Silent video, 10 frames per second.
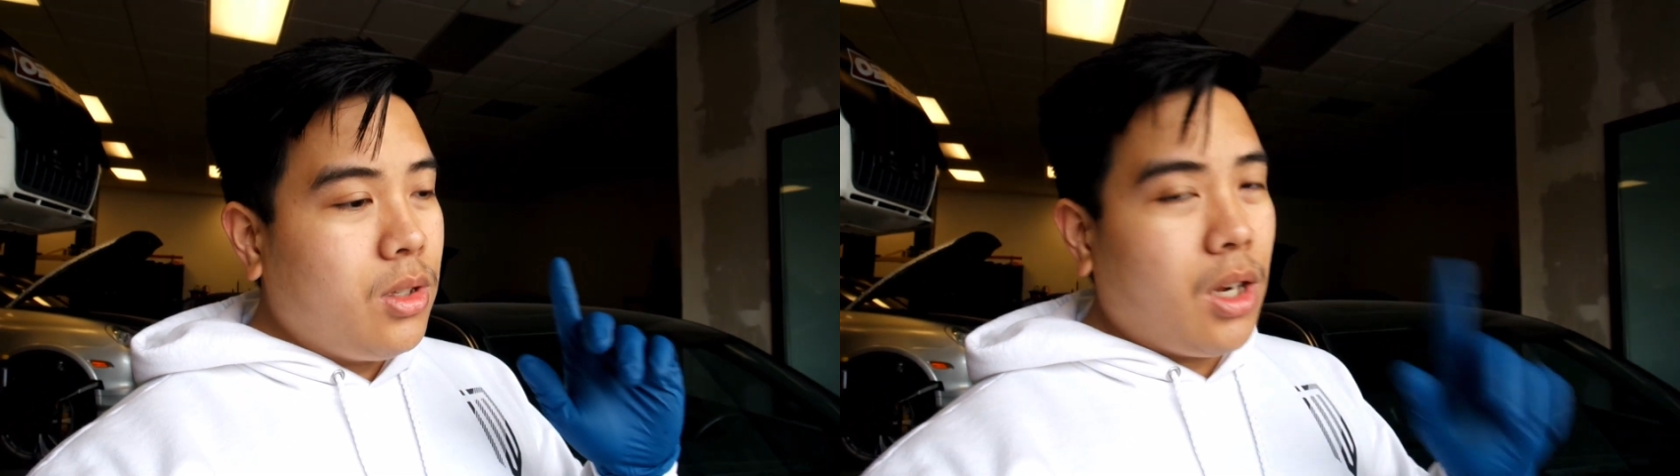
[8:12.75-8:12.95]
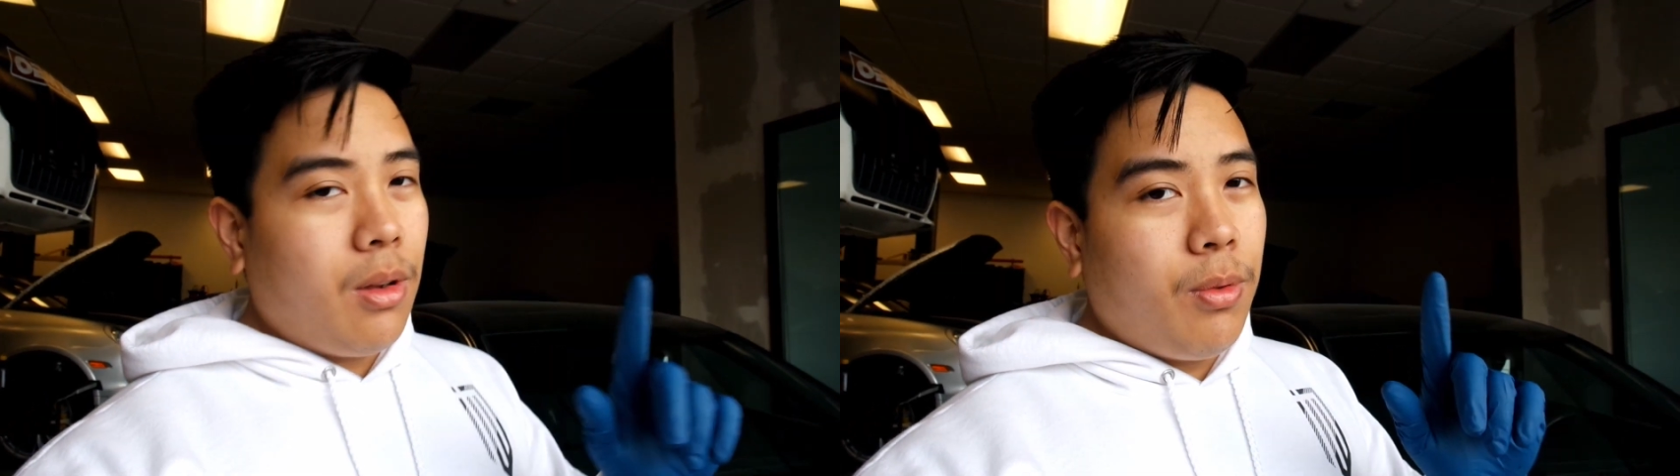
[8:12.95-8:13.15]

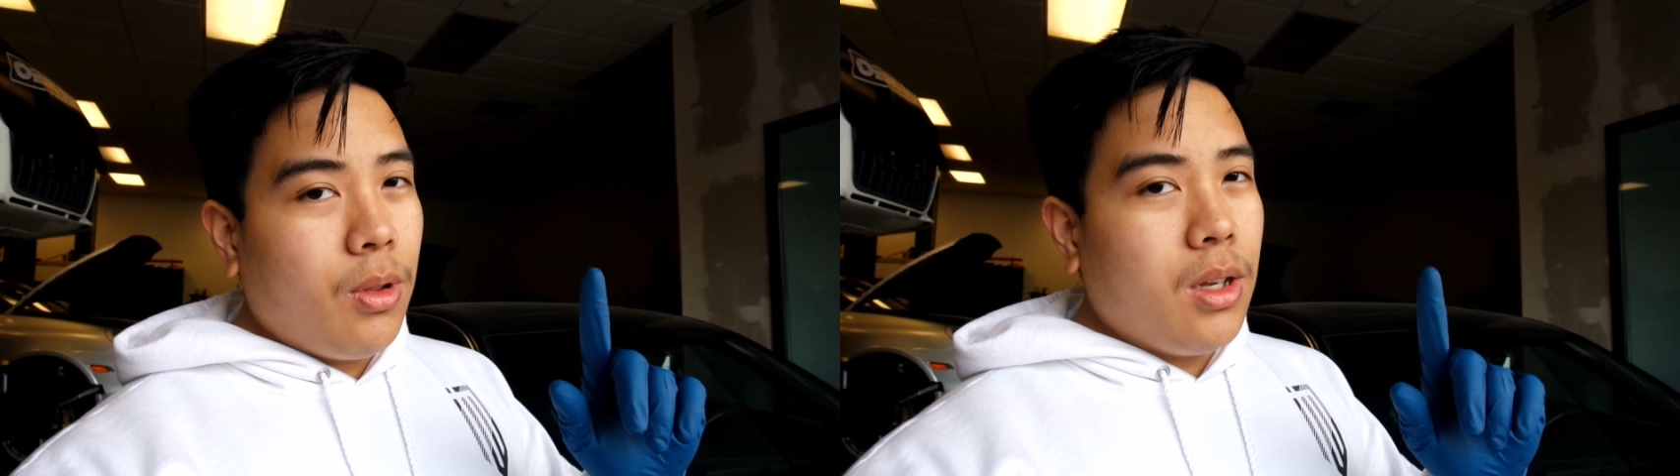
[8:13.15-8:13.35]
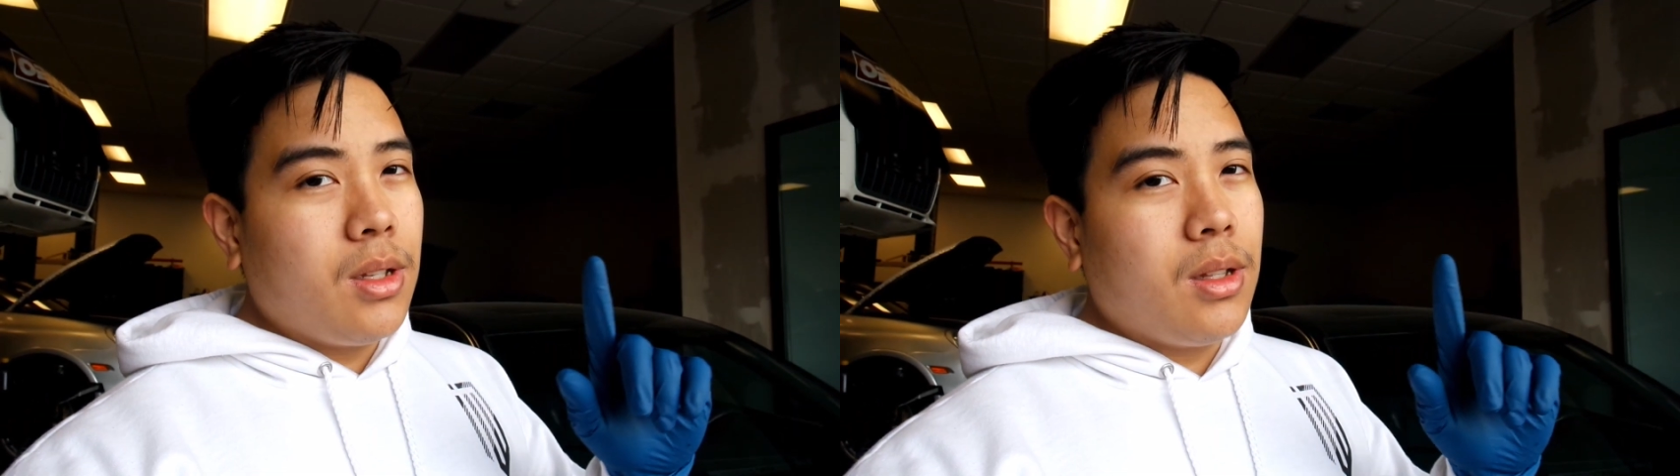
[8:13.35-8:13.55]
checking for
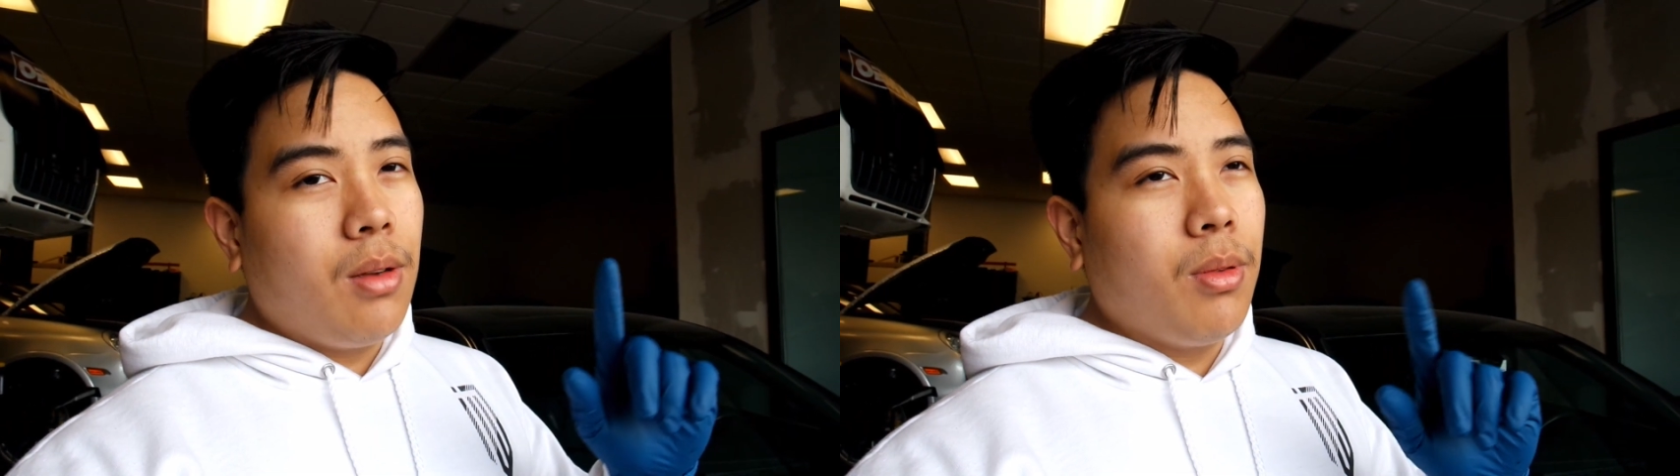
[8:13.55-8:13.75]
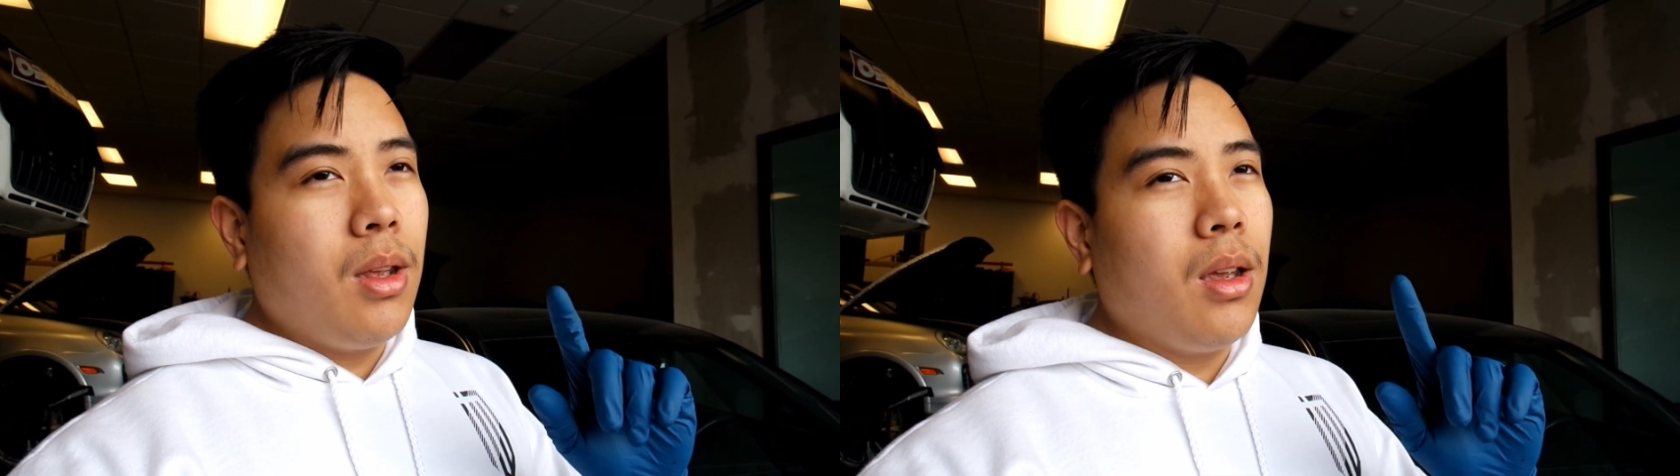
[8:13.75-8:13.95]
leaks is
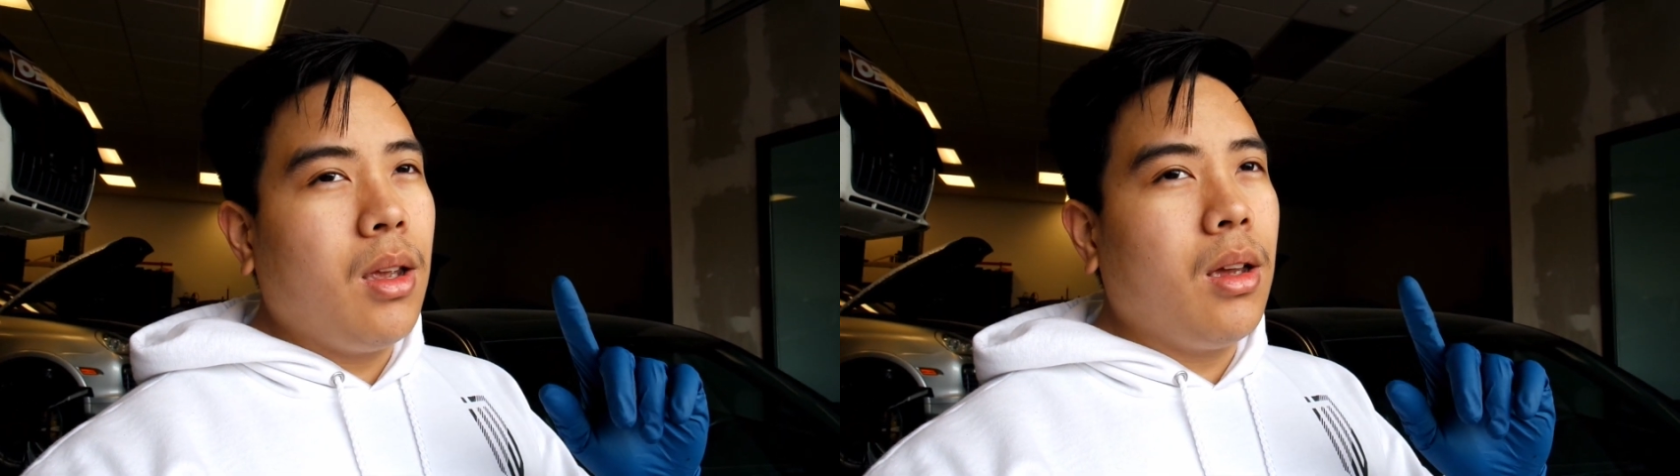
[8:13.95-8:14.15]
definitely